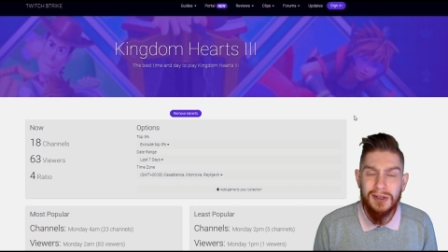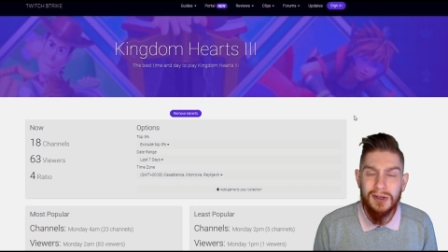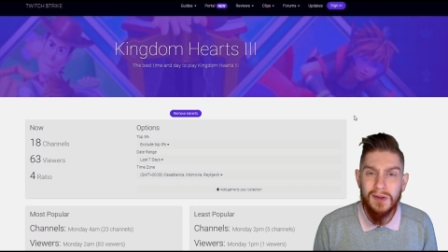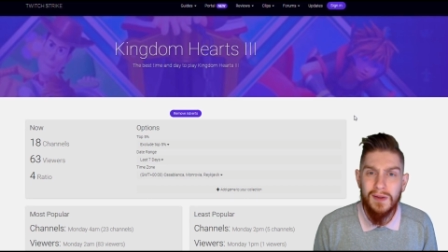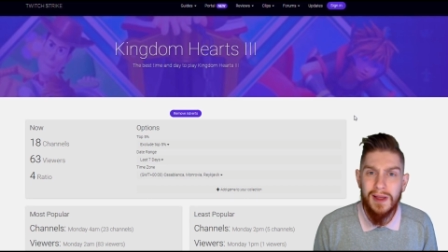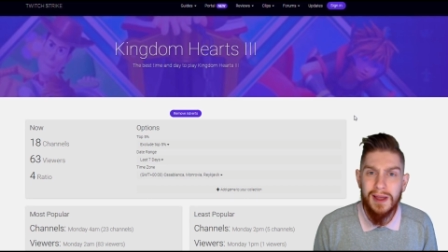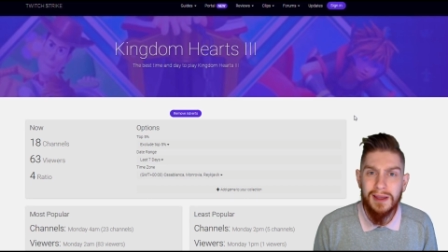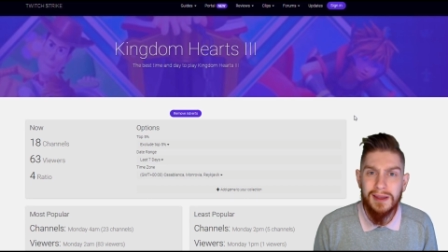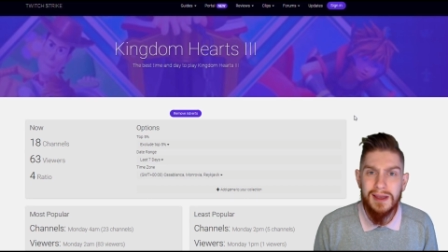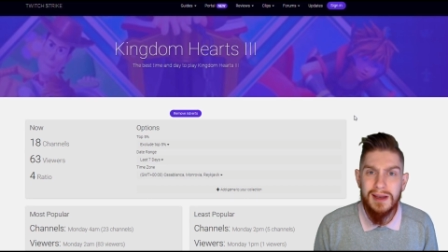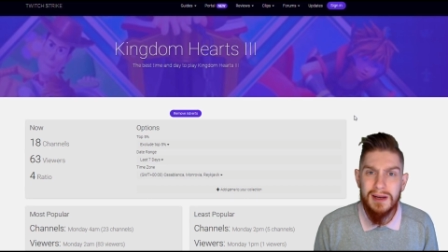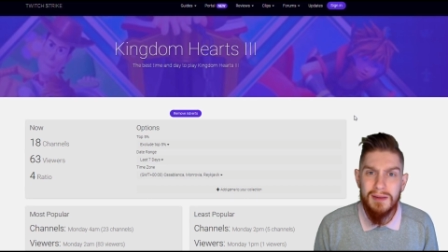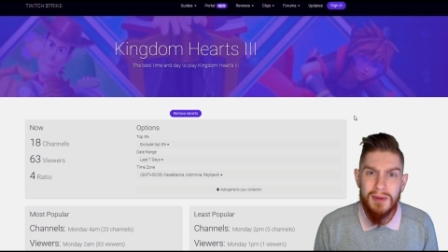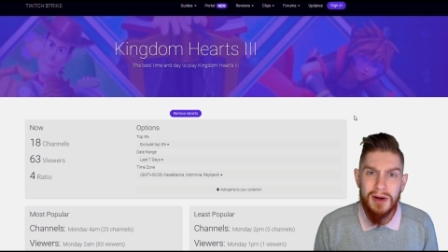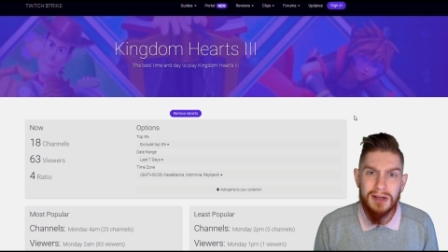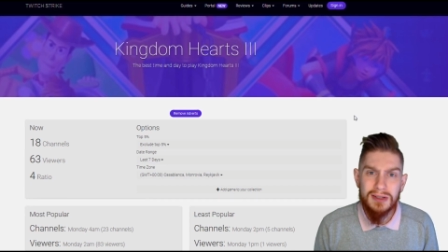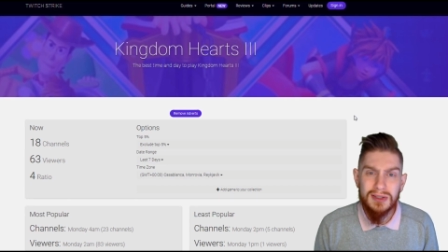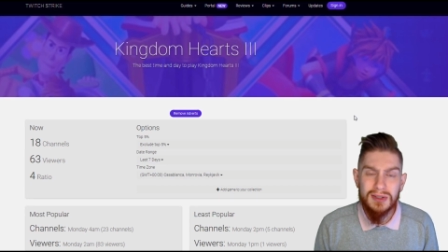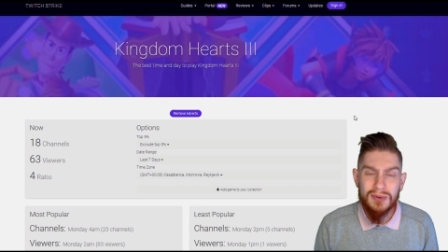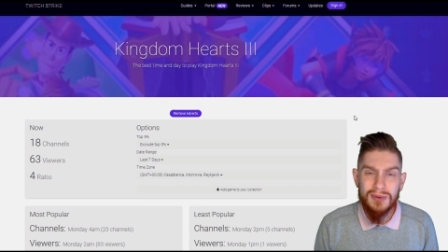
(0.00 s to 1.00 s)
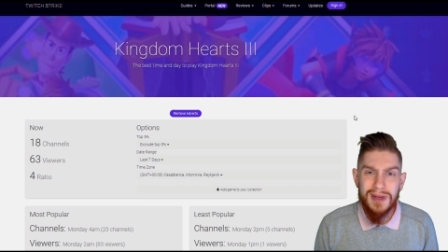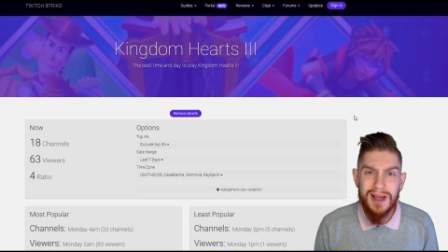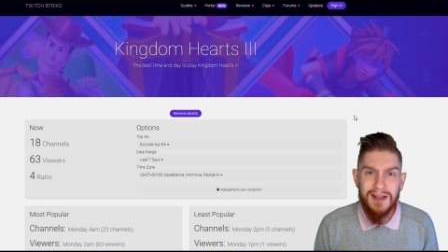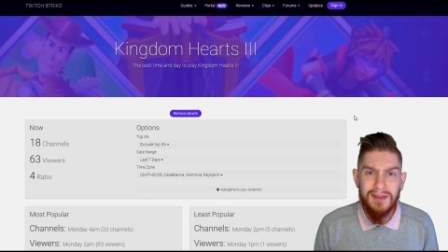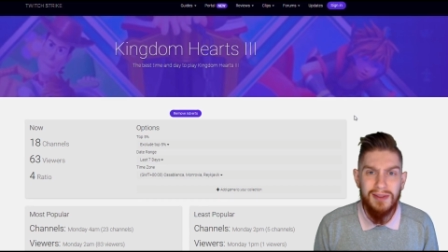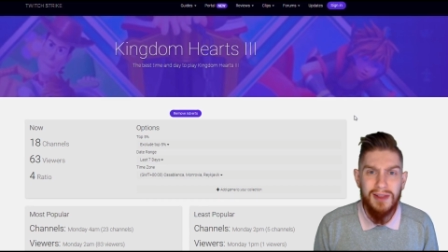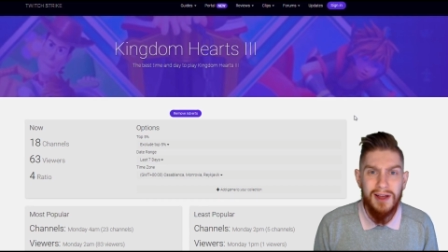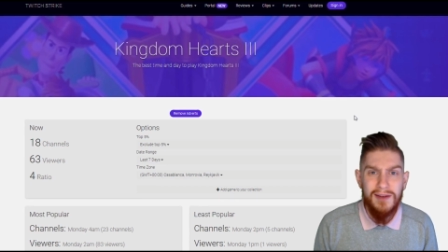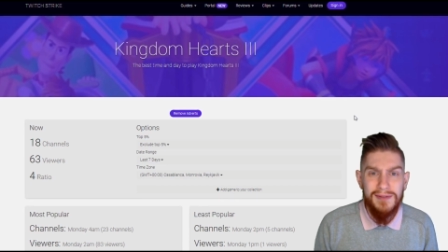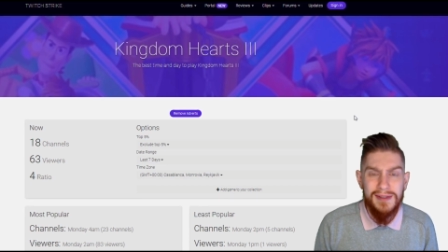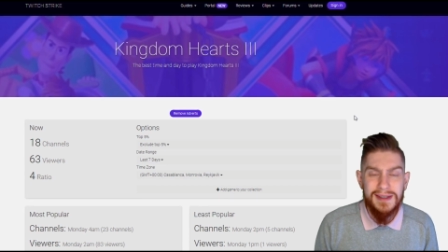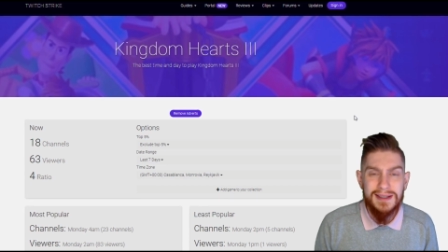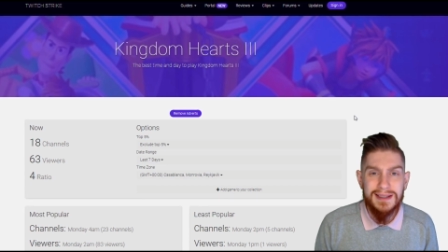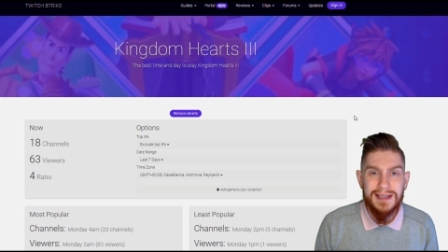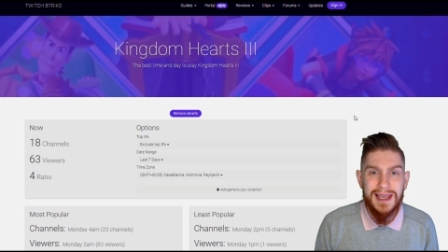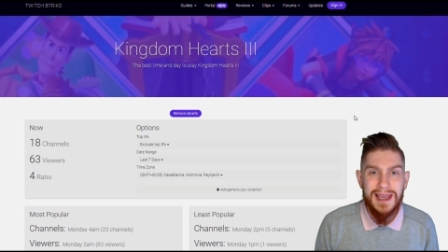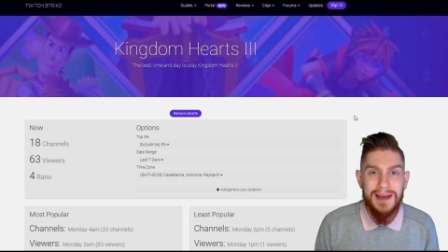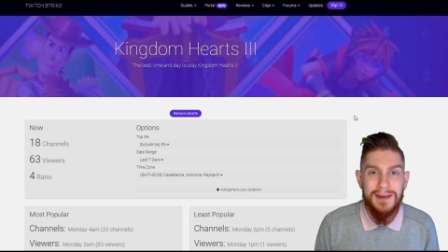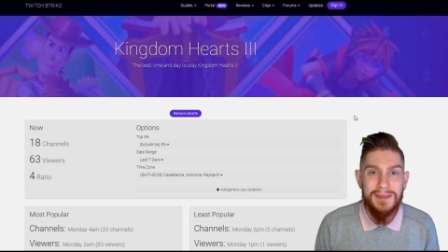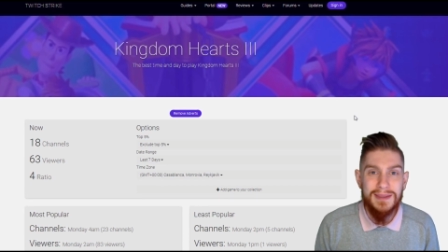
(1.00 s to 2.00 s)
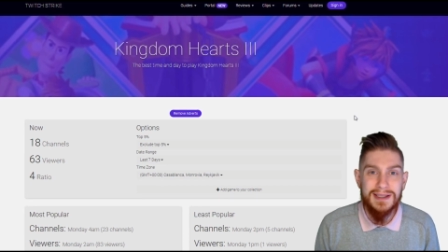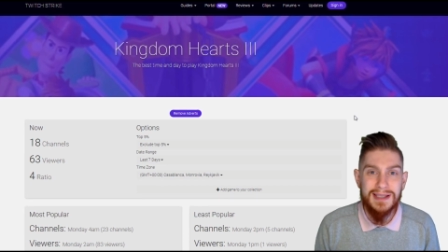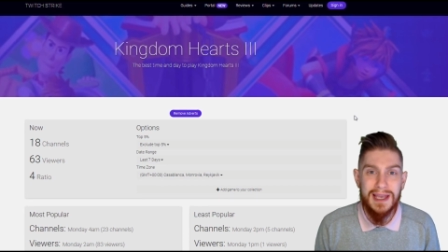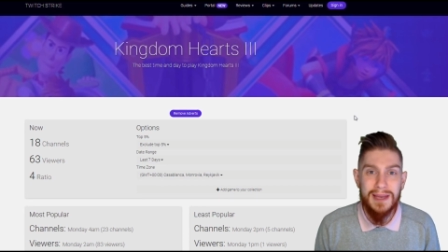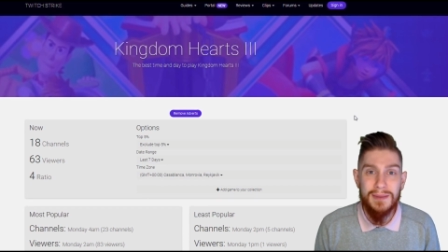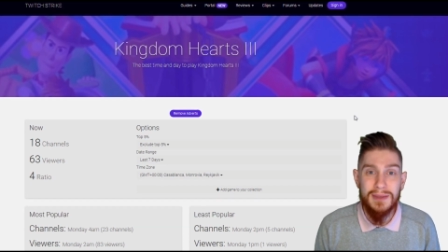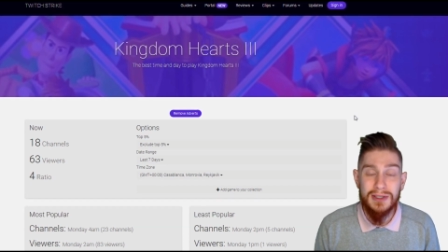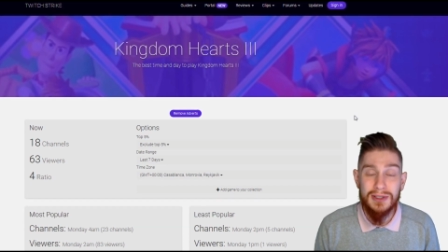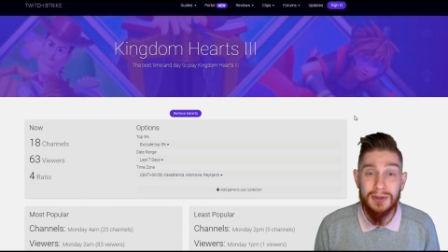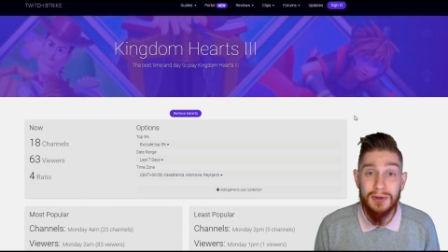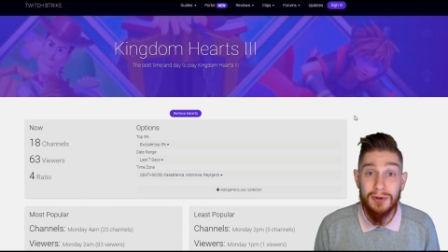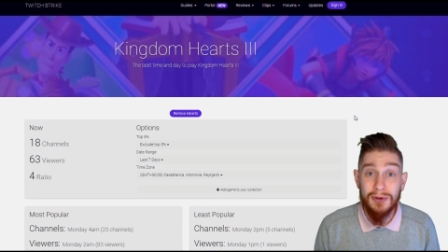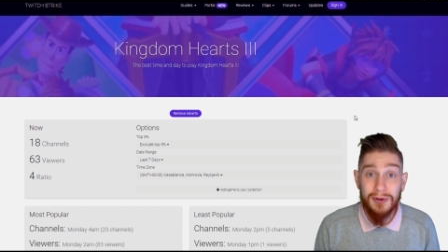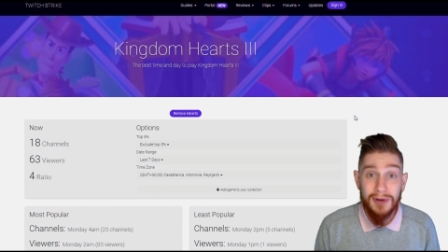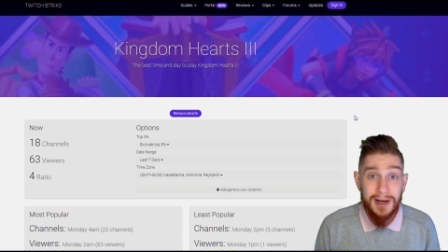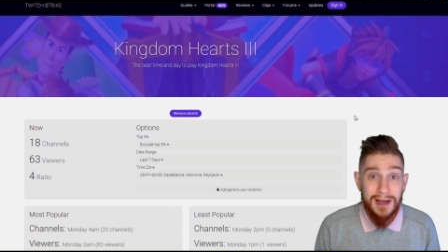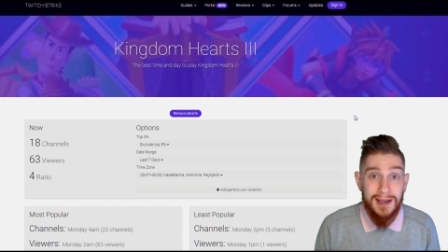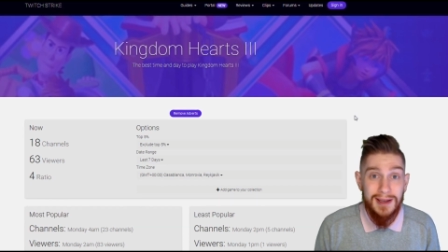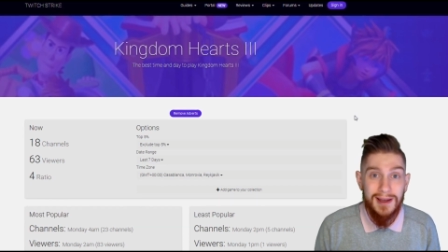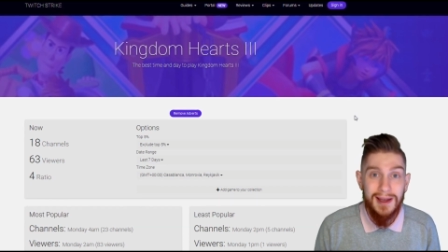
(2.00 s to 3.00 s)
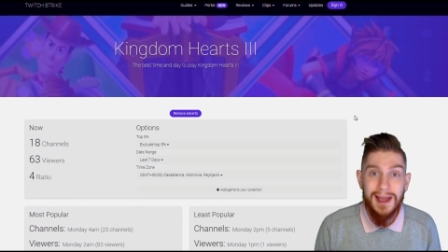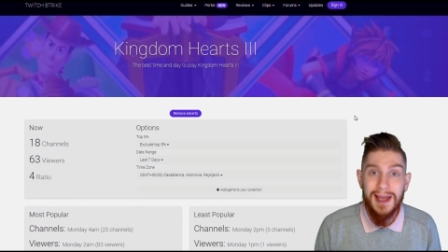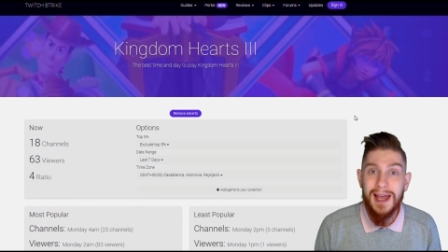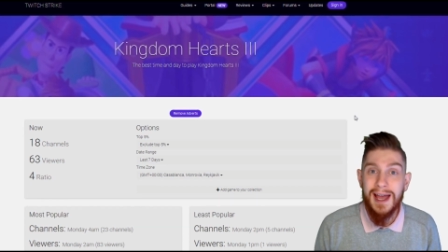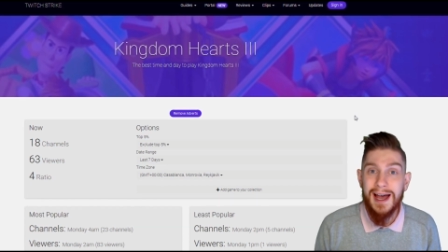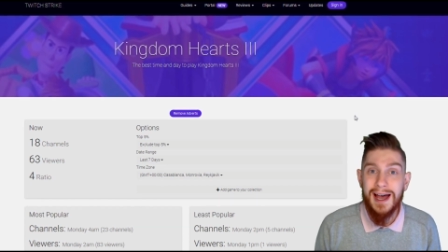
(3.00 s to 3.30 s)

you're like, Kingdom Hearts 3, I love this game. This game is so great.